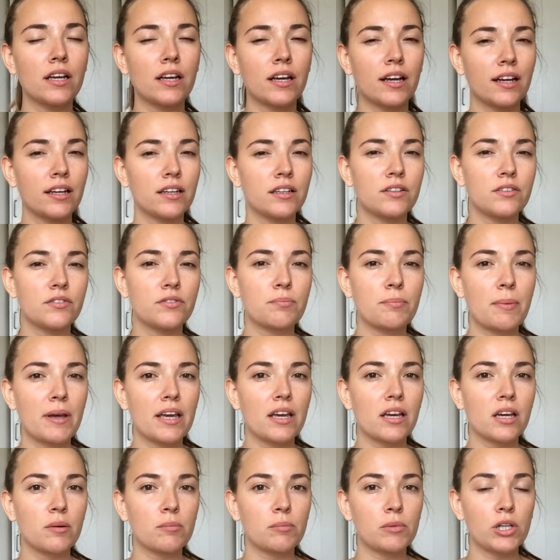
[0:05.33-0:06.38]
kind of
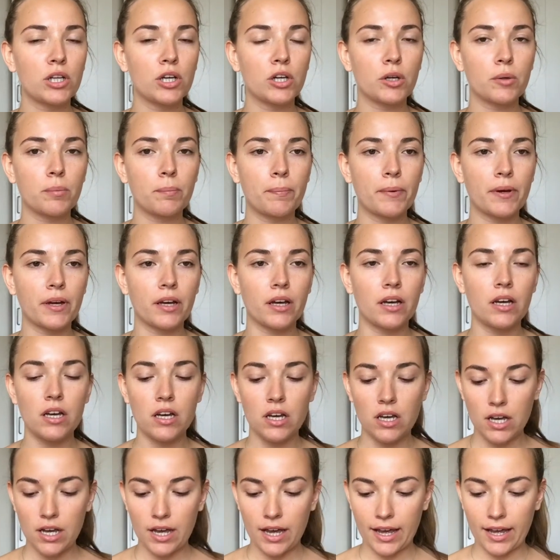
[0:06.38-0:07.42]
makeup look, but
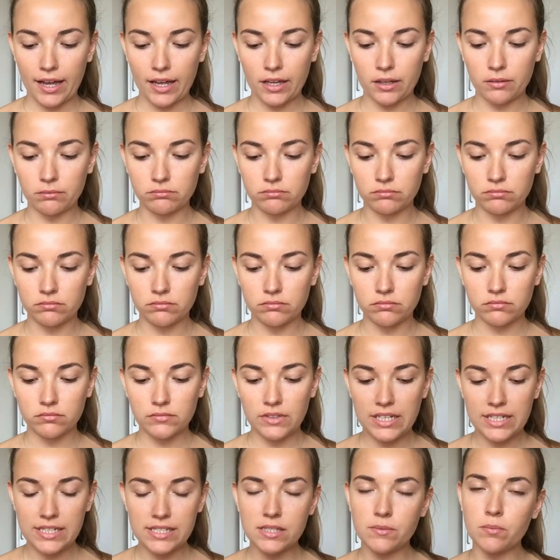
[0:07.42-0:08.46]

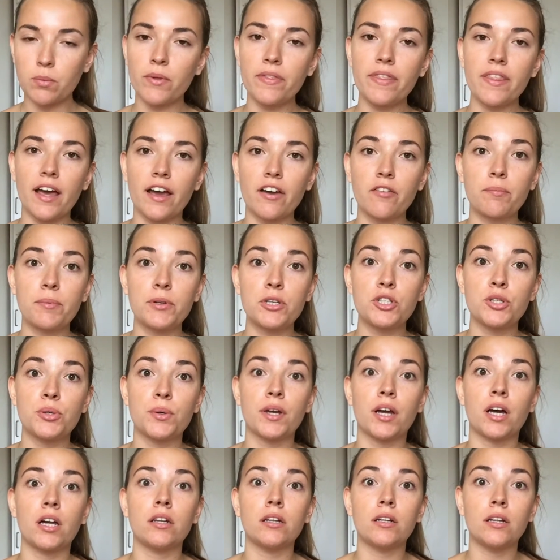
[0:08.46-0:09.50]
it's one that I've been
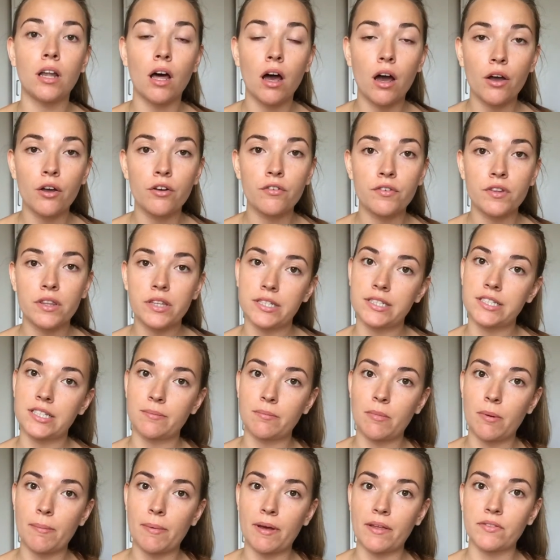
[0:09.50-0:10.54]
doing a lot over the
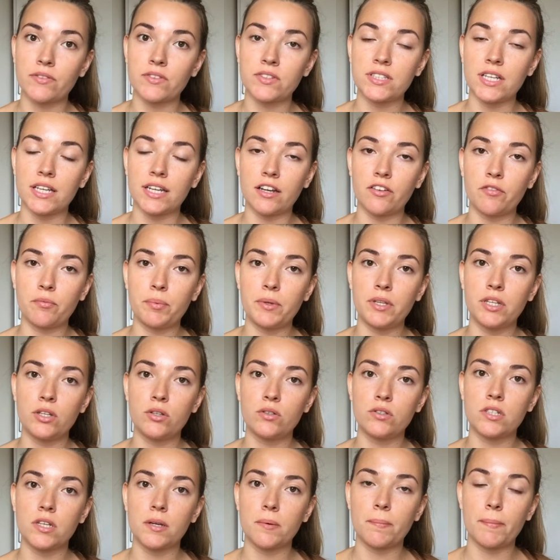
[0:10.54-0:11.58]
summer months, and I've been
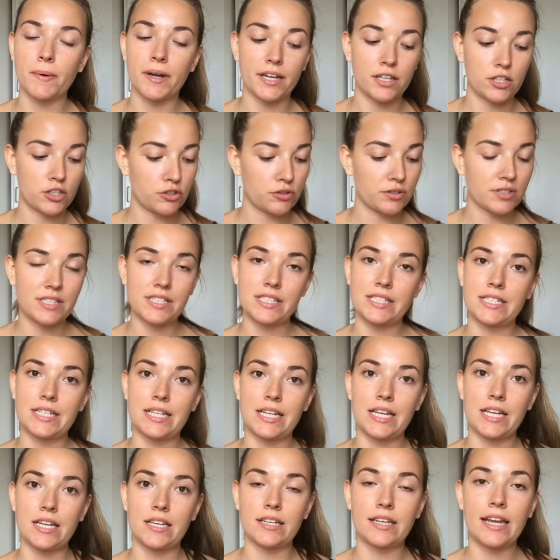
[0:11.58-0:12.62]
using my
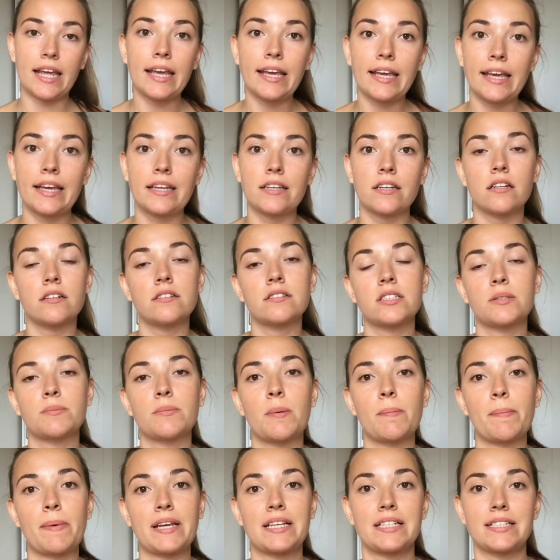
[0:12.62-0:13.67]
trusty Naked
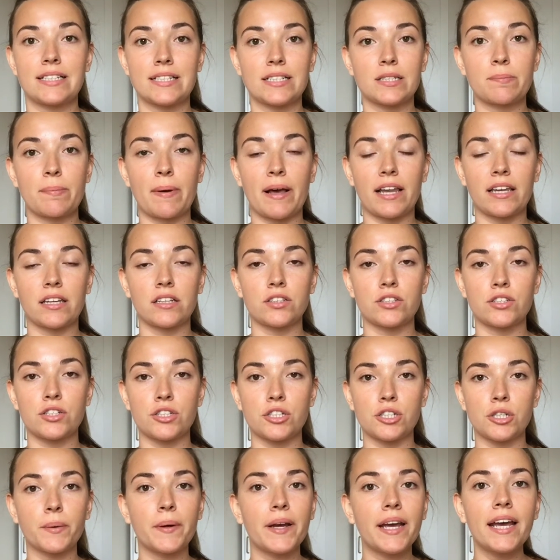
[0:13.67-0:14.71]
Ultimate Basics palette to
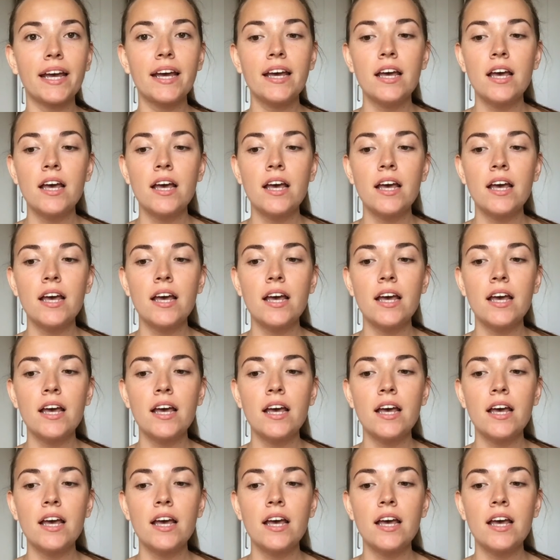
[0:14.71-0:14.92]
do it.